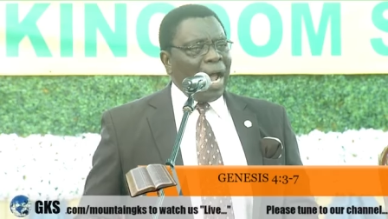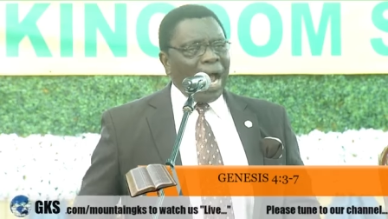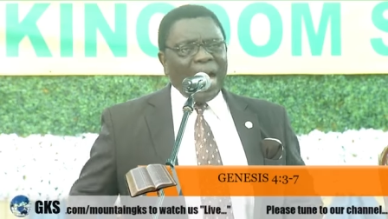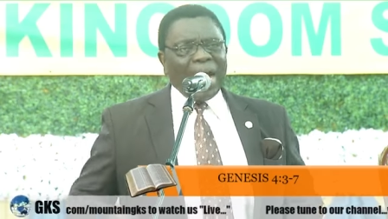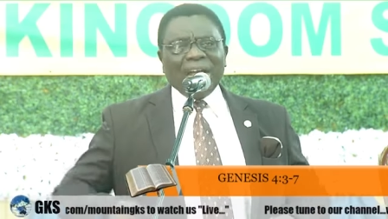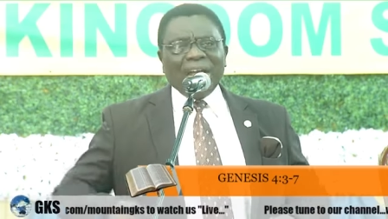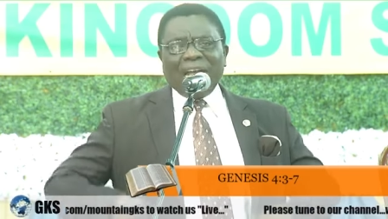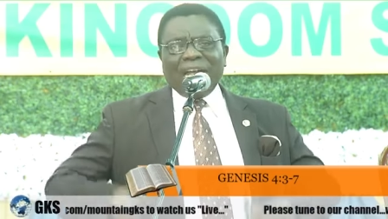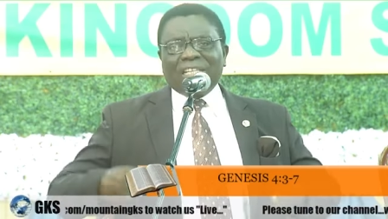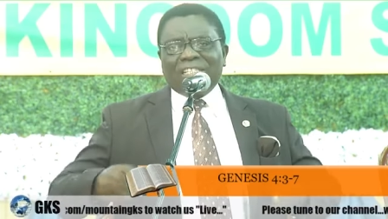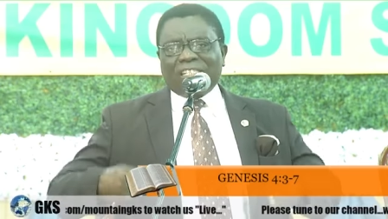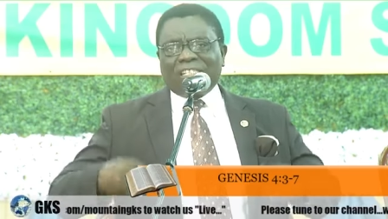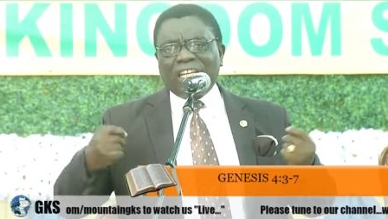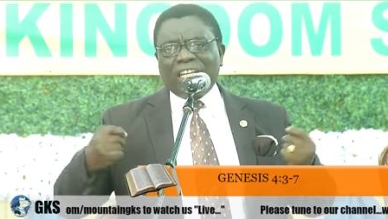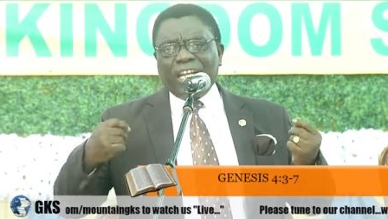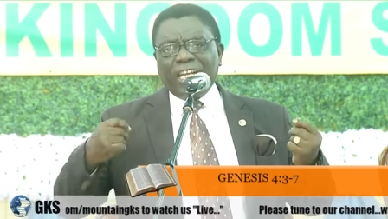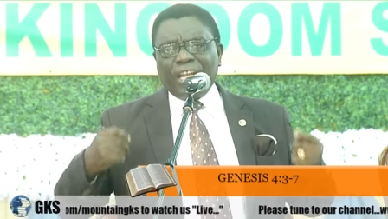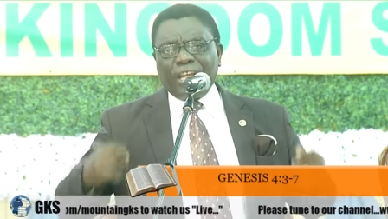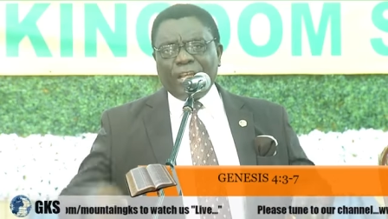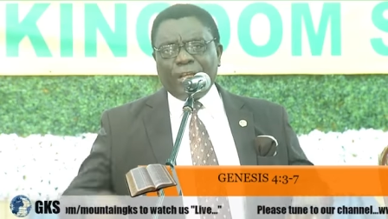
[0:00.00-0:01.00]
Anger
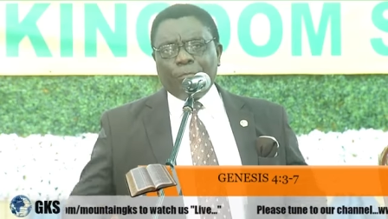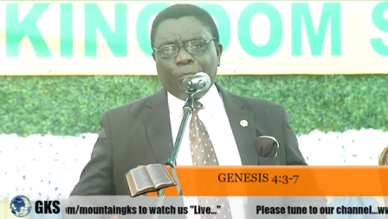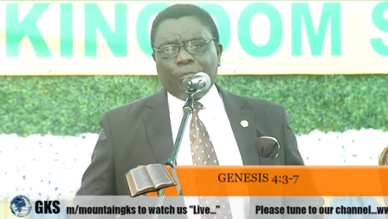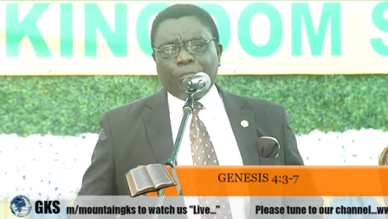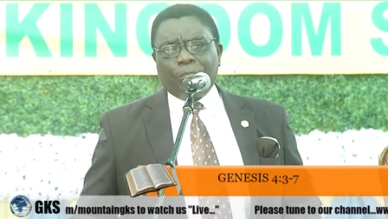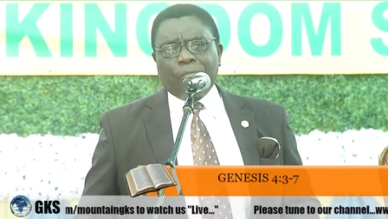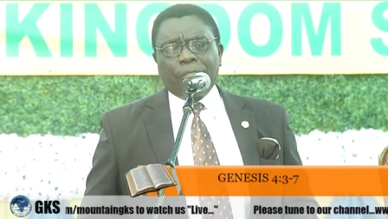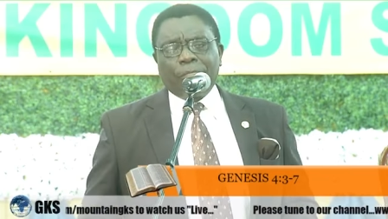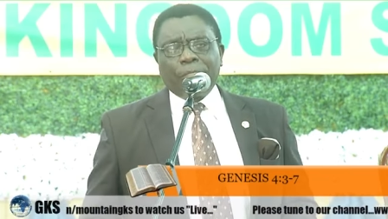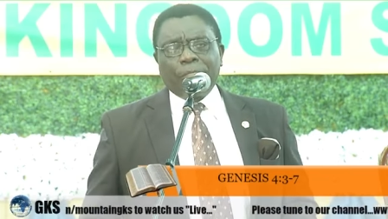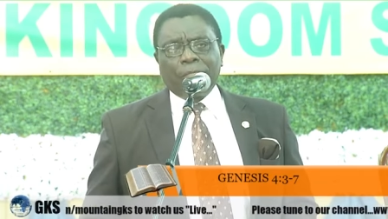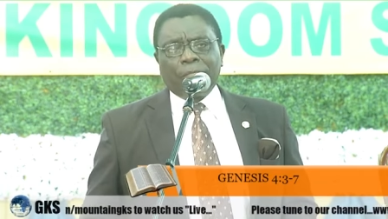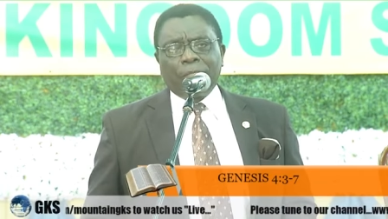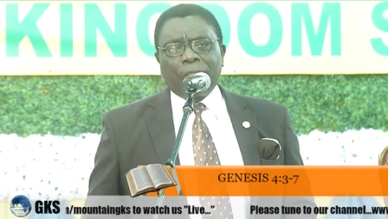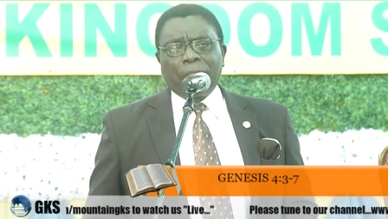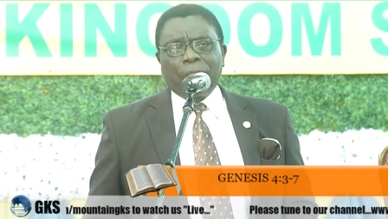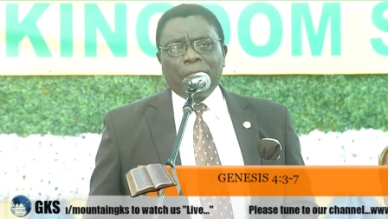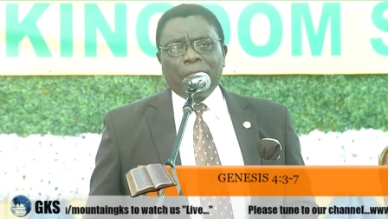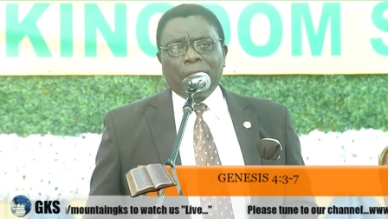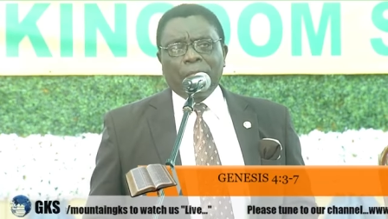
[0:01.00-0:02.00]
seized him.
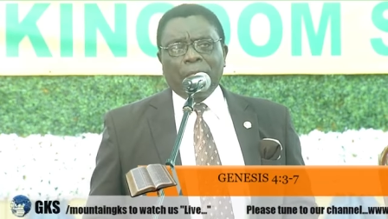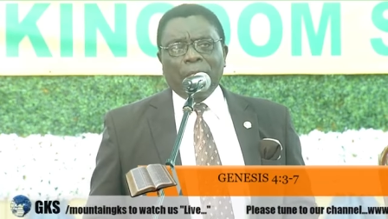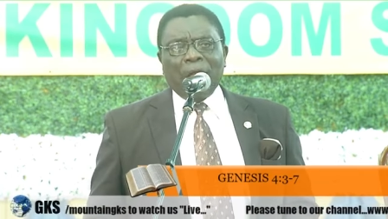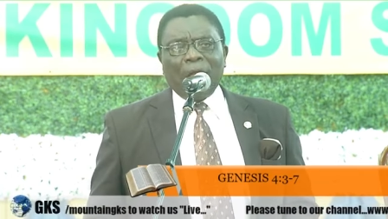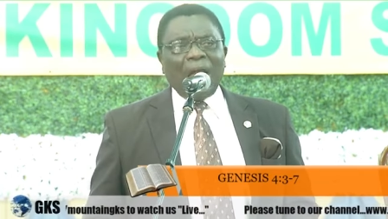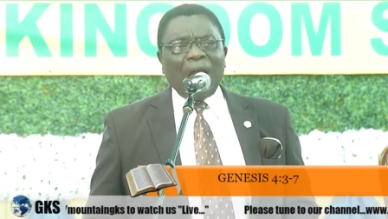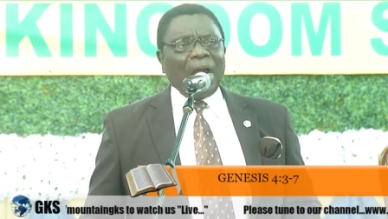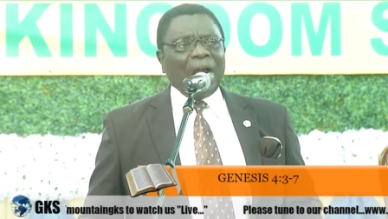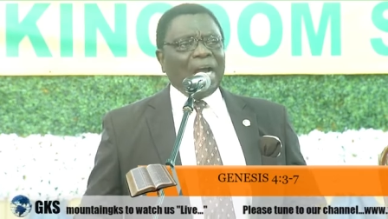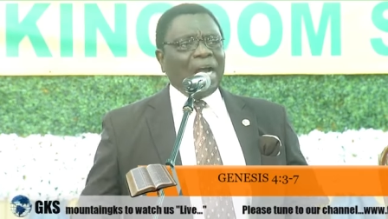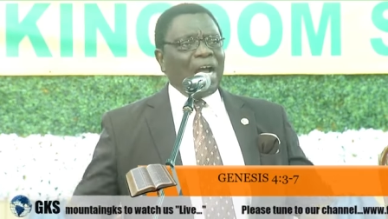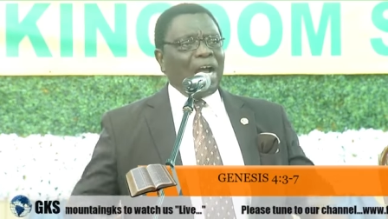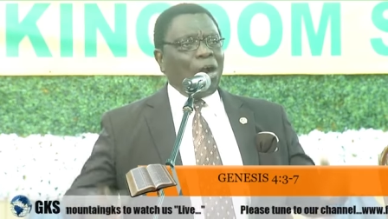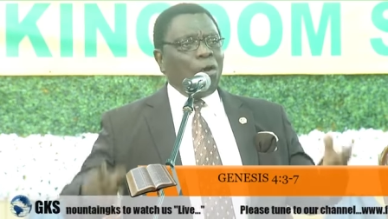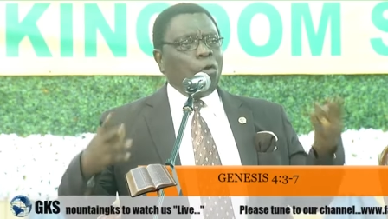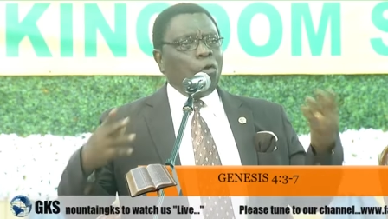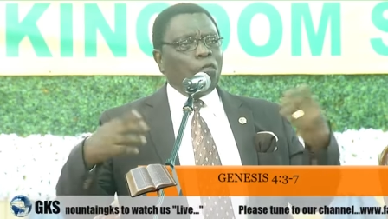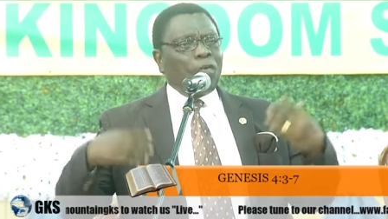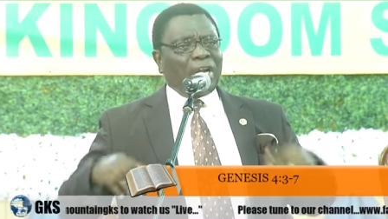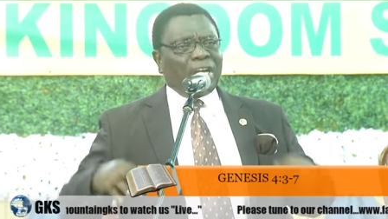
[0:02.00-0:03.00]
Anger
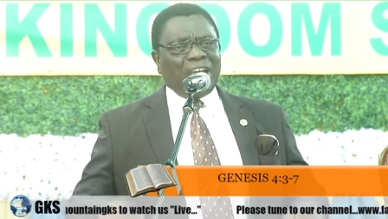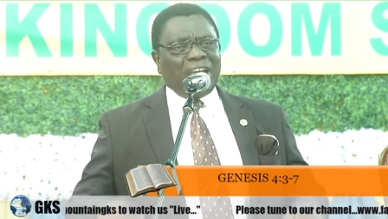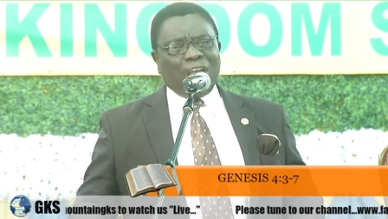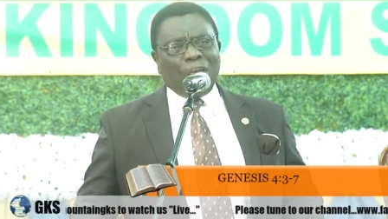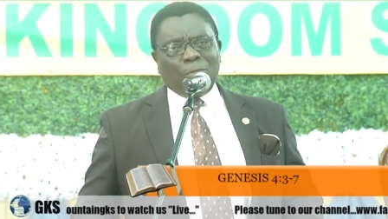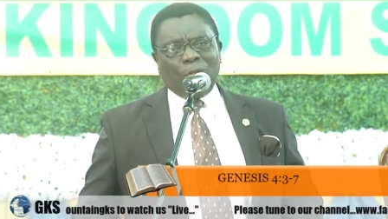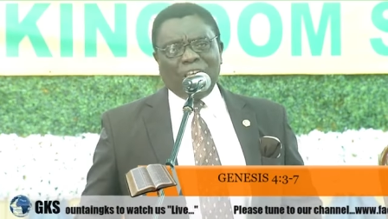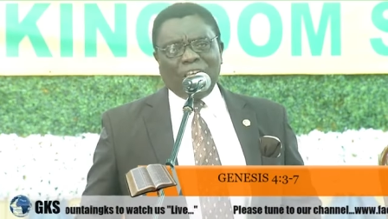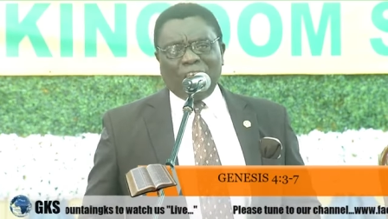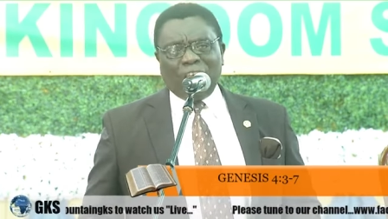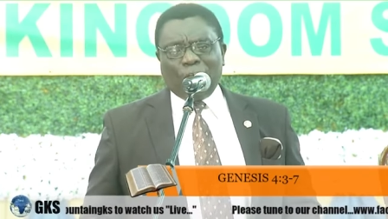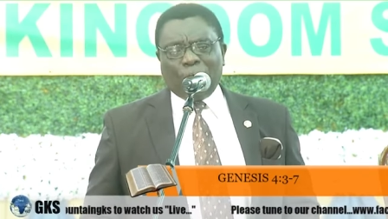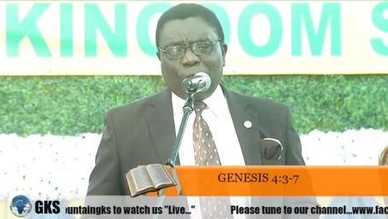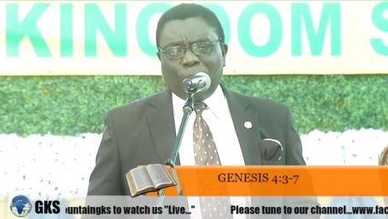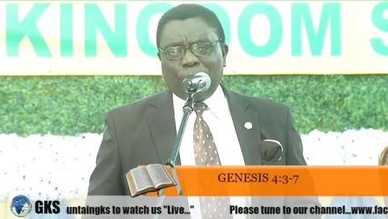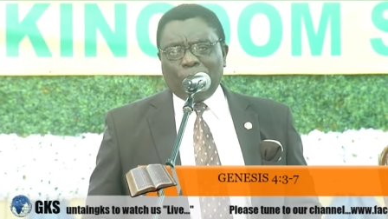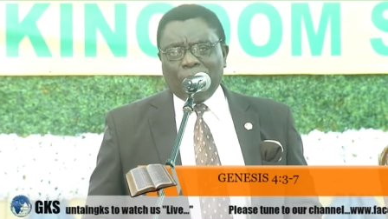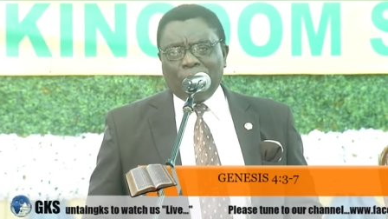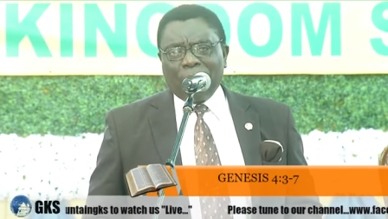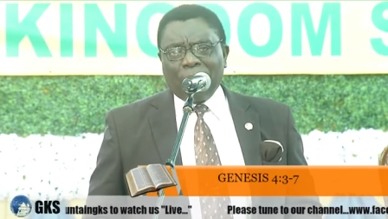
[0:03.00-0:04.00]
overcame
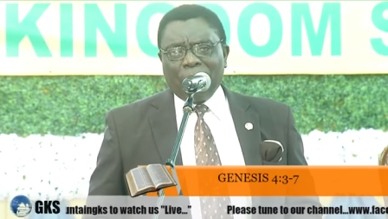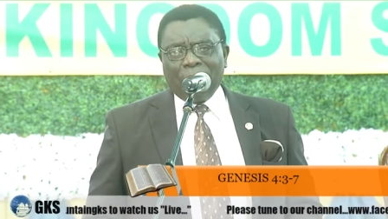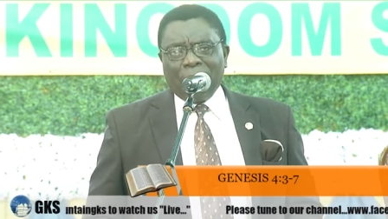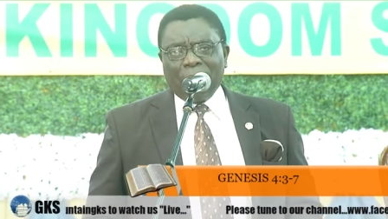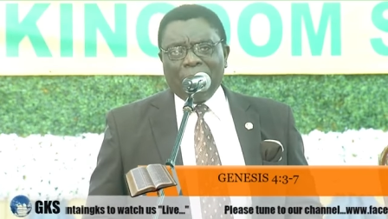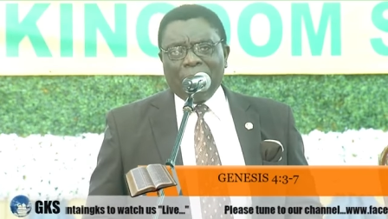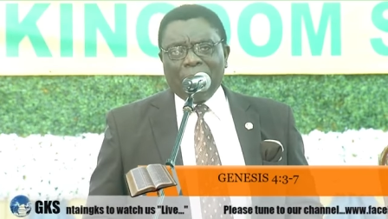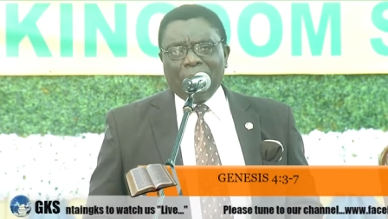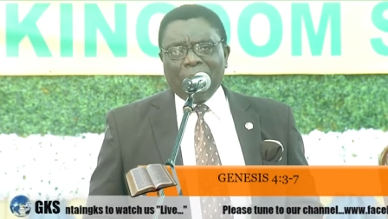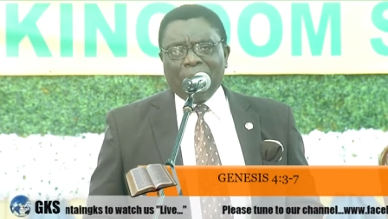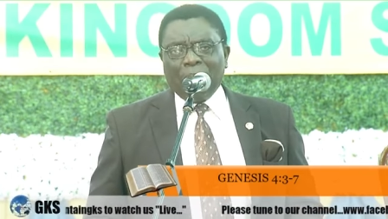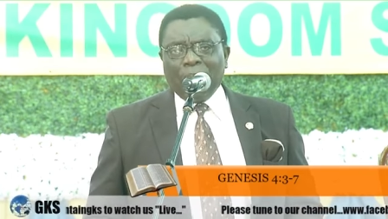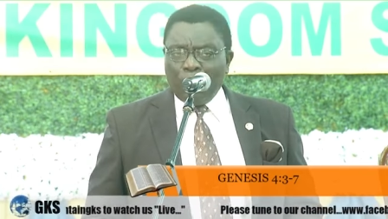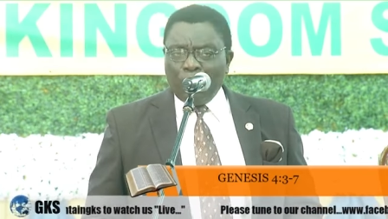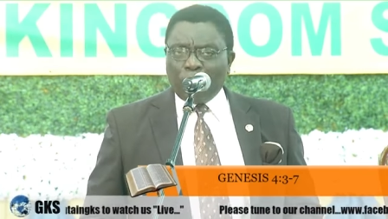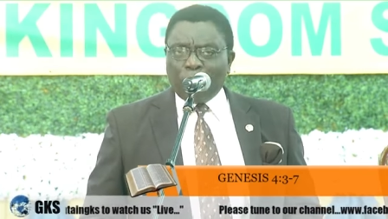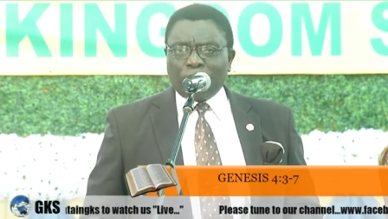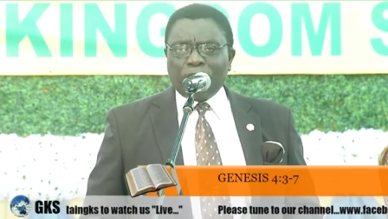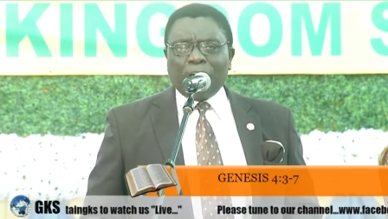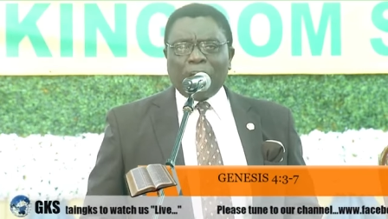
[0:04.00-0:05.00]
him. He
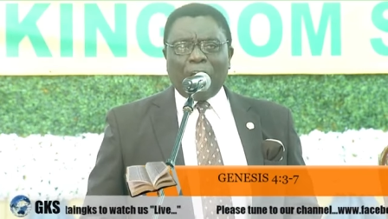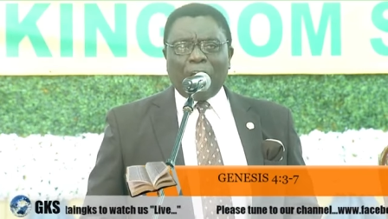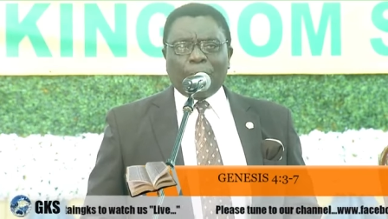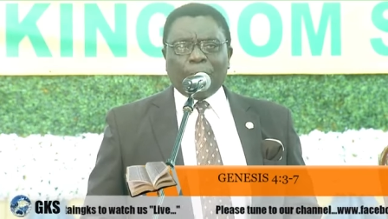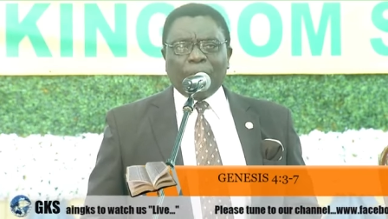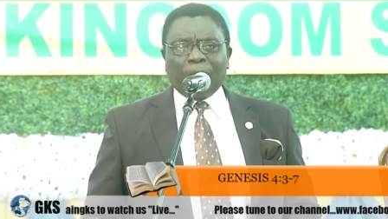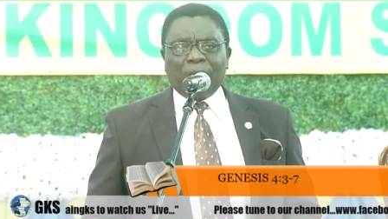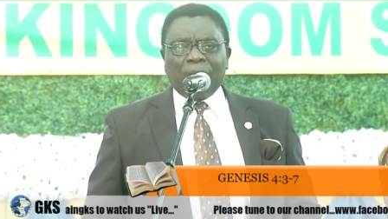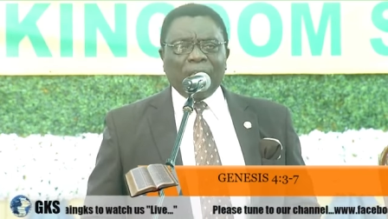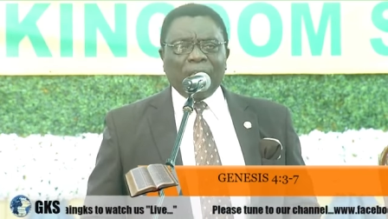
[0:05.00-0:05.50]
was not happy.